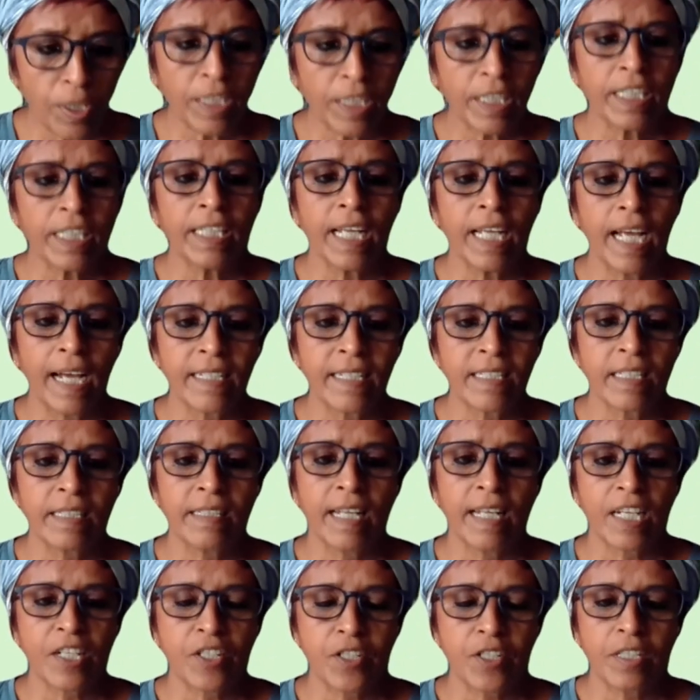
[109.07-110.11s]
working as a
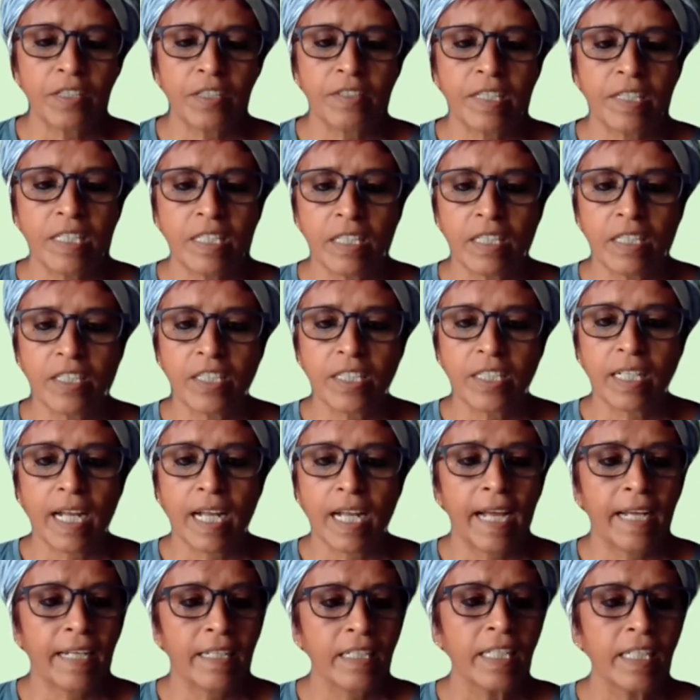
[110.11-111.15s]
national researcher
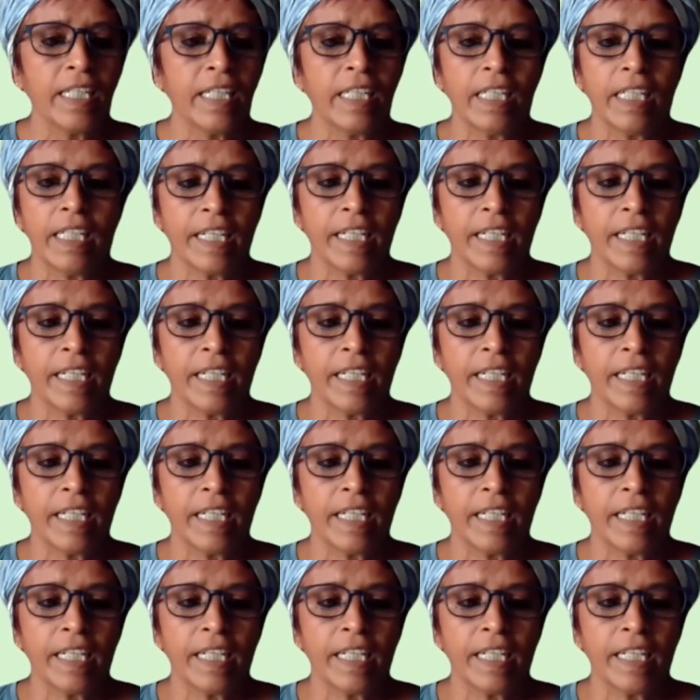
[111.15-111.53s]
at